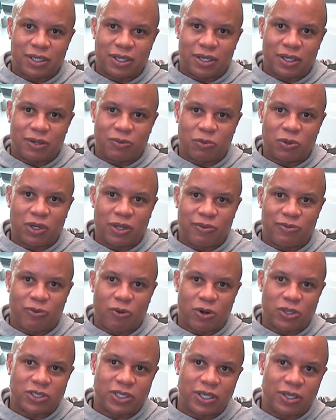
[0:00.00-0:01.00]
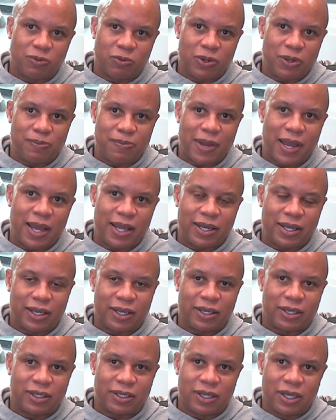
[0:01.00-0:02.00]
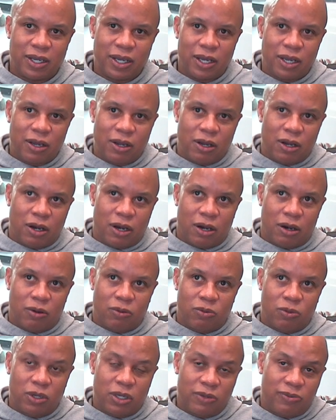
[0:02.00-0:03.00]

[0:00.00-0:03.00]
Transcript: and really fortunate we met, and really